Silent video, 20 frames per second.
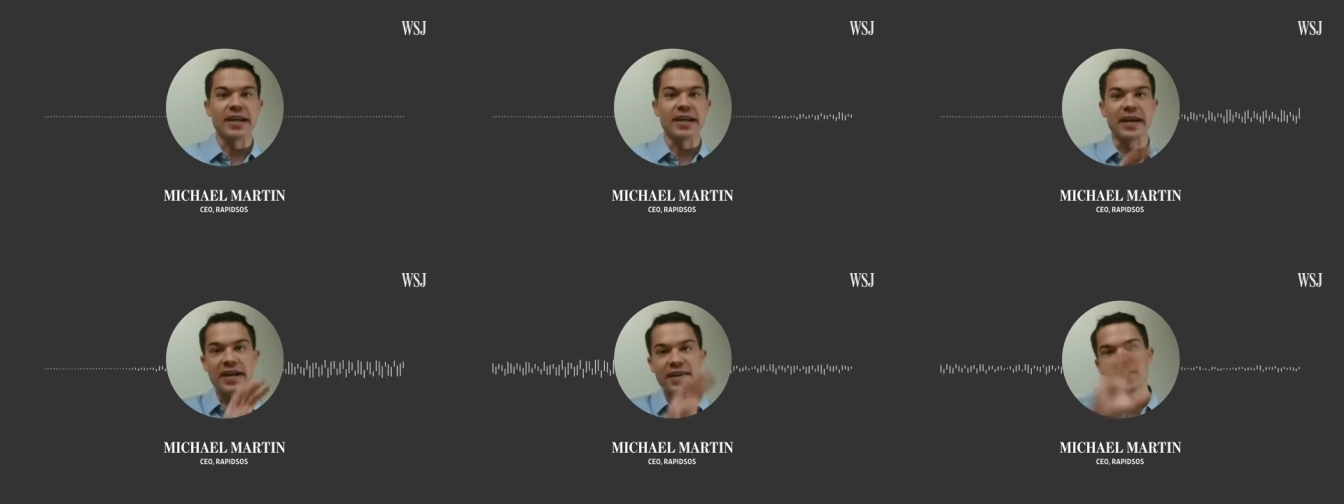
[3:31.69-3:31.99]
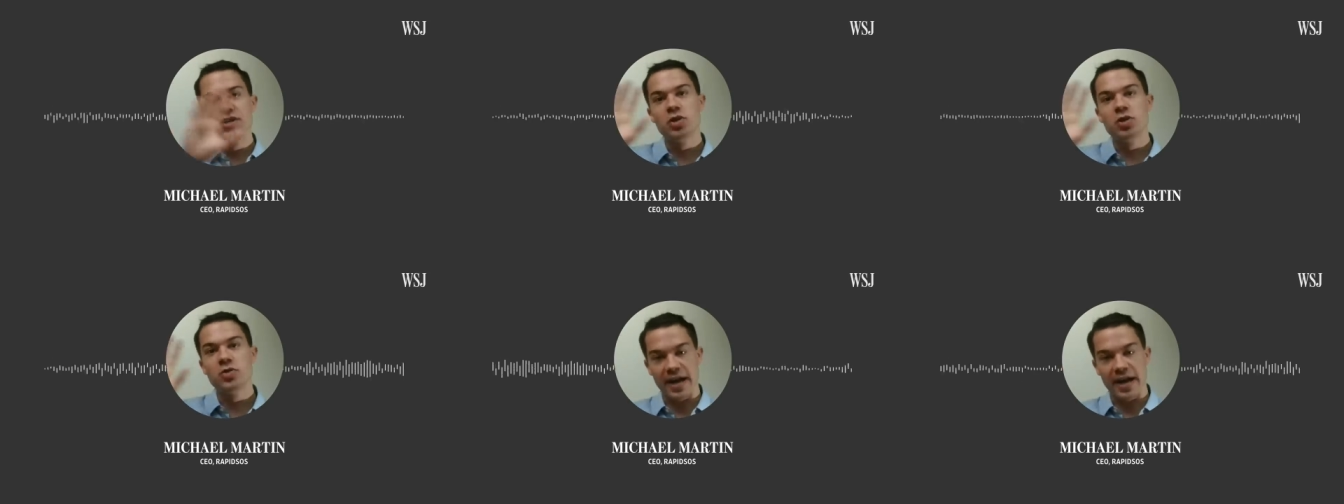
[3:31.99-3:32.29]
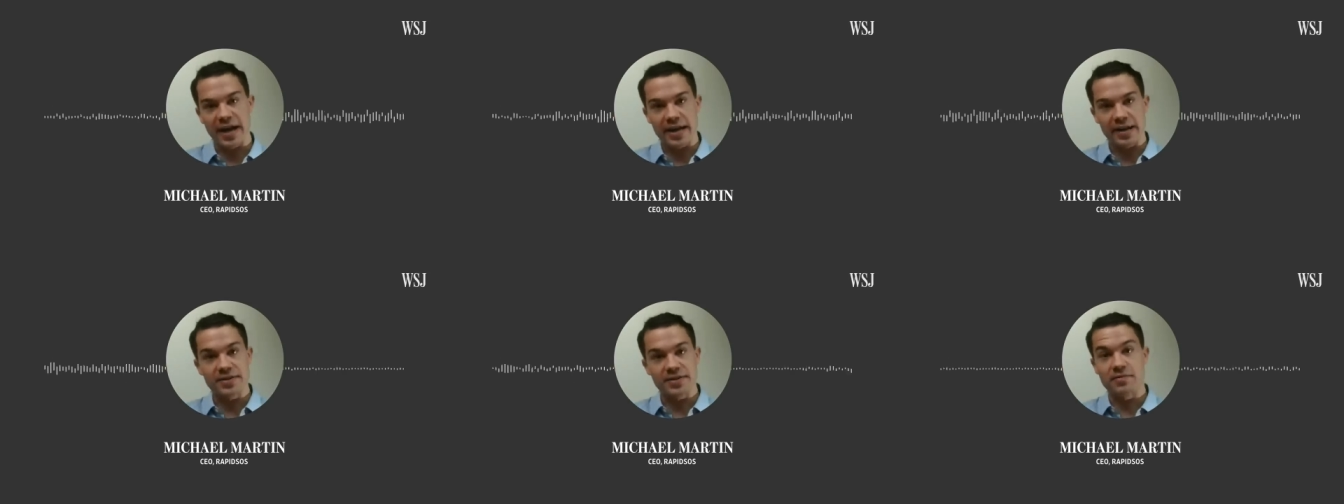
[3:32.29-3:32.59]
into the
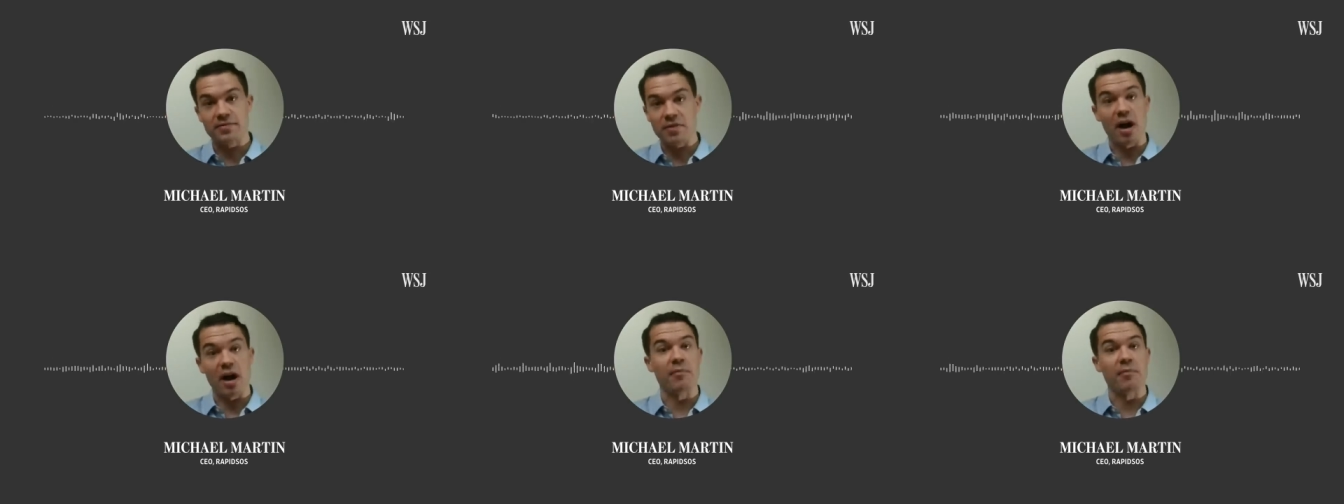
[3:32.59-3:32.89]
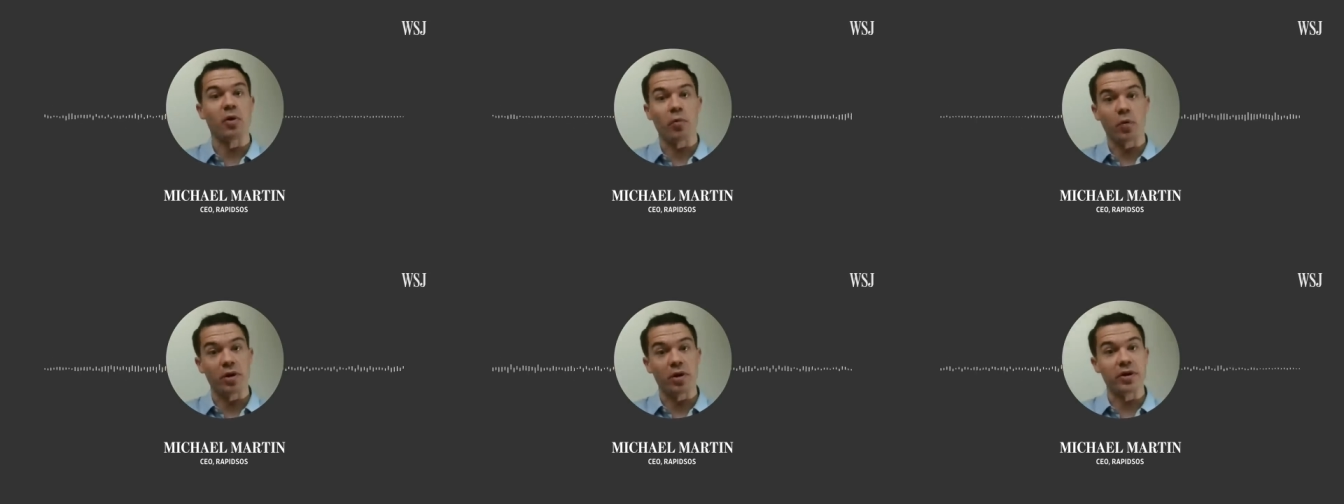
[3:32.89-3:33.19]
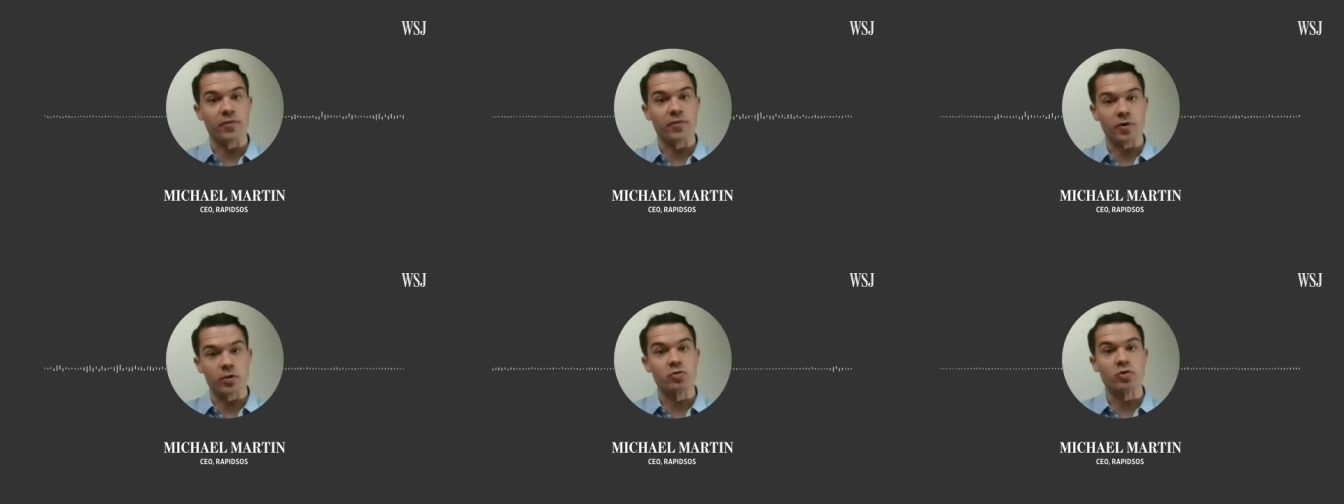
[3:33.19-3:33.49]
hands of 911 and
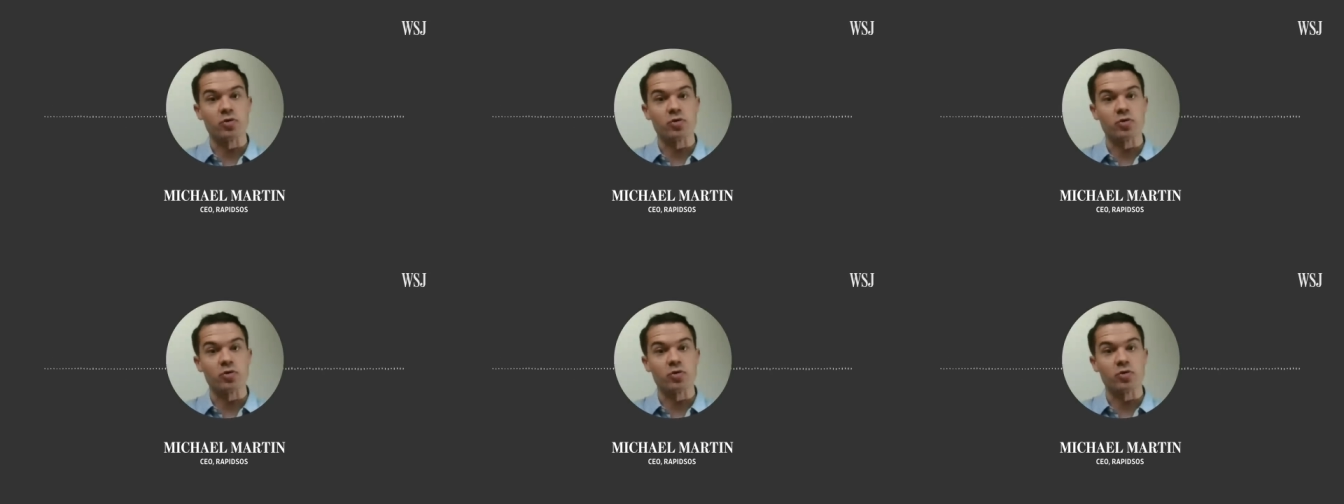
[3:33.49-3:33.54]
first